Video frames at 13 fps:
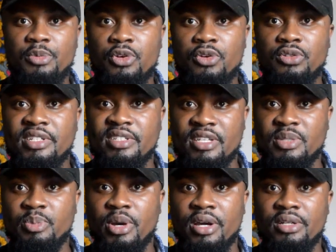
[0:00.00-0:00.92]
coach has
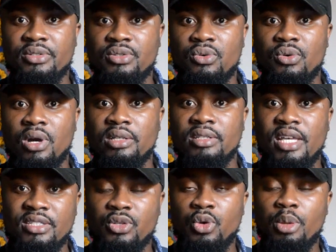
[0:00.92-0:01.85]
expired. So
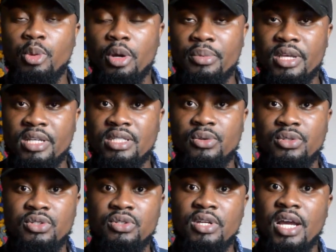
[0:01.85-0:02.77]
that's a quick update I
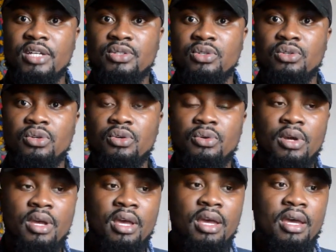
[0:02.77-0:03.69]
wanted you guys to know,
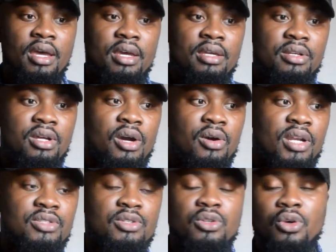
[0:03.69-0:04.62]
and I would
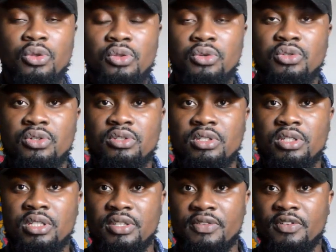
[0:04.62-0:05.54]
like to know your thoughts on
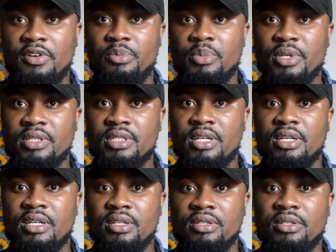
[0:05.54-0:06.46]
the development,
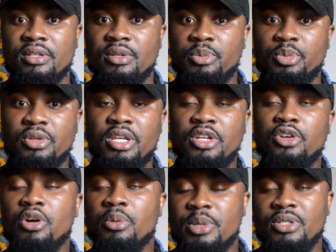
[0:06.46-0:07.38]
and put them in
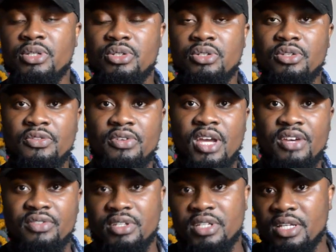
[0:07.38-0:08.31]
the comment section if you
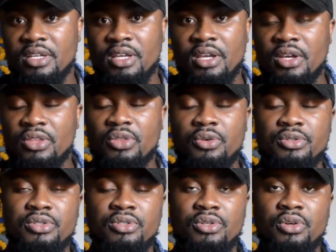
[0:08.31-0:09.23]
have any
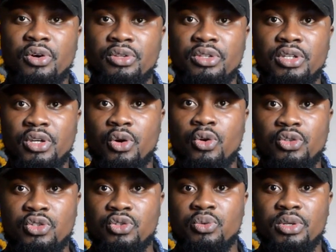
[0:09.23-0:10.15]
thoughts on the whole
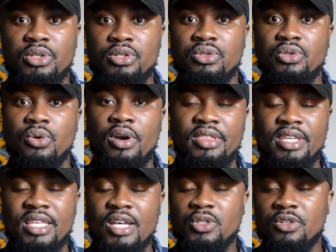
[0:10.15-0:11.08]
situation. So I
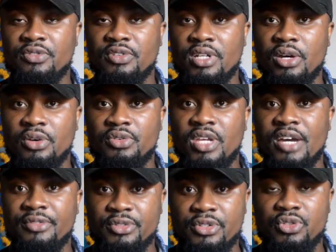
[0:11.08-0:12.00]
think that's all for now. If you
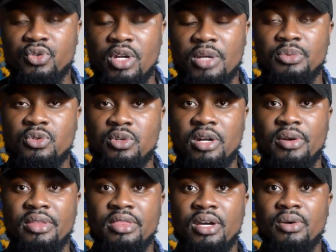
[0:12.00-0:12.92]
haven't subscribed to that
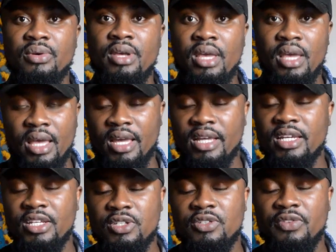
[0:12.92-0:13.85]
right now, and
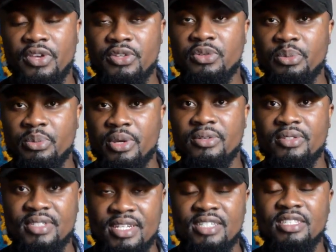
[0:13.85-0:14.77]
click the notification bell.
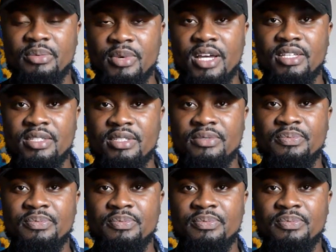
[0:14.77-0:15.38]
Till next time guys,